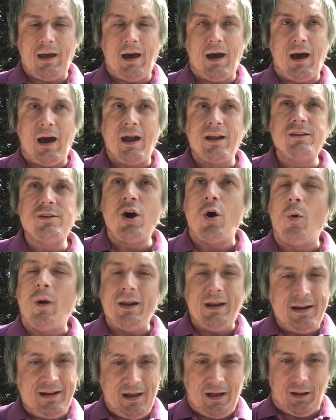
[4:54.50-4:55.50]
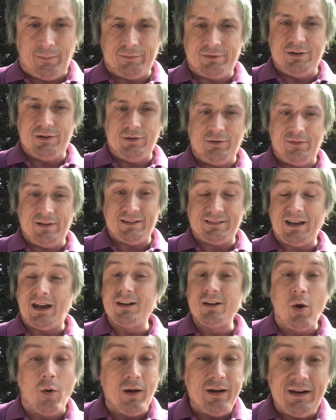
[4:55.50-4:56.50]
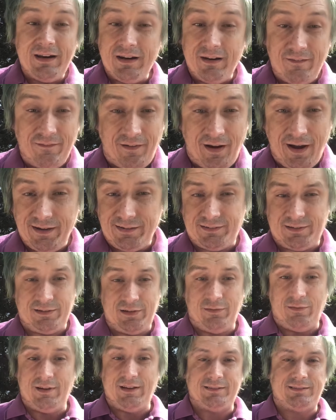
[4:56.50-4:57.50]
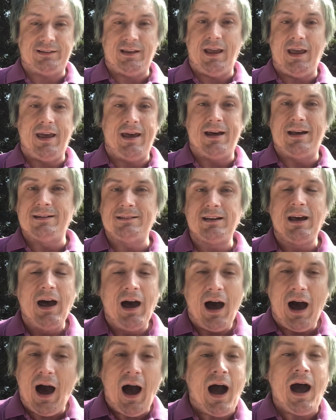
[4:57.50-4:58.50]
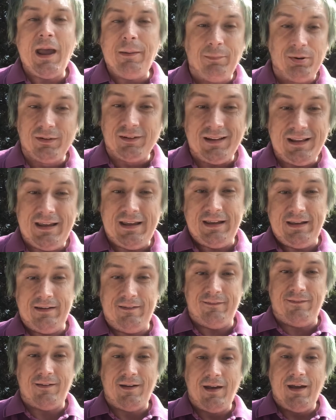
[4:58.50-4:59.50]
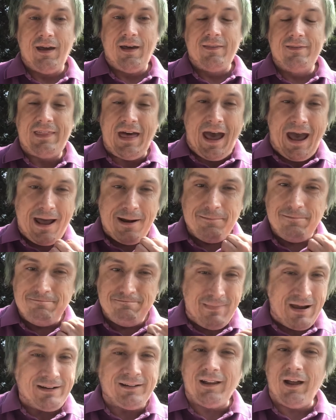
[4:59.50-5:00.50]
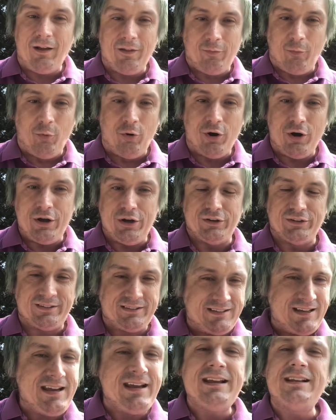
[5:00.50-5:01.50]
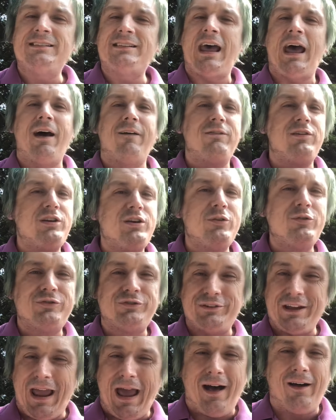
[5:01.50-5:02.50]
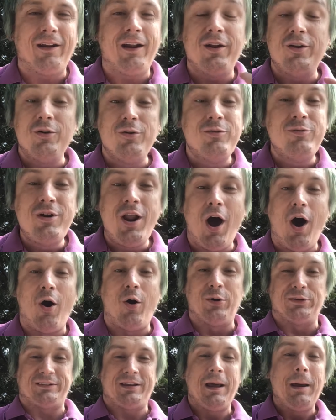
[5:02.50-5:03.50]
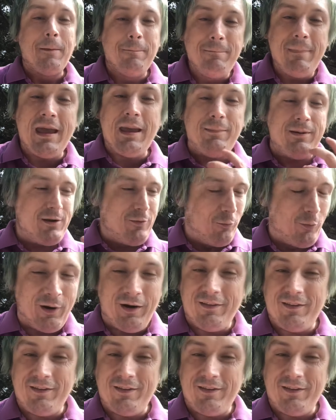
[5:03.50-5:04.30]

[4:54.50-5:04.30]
I know I need help to do this. I know I need advice to do this, and I believe that mental health warriors, teens have huge talent, and who knows, maybe one of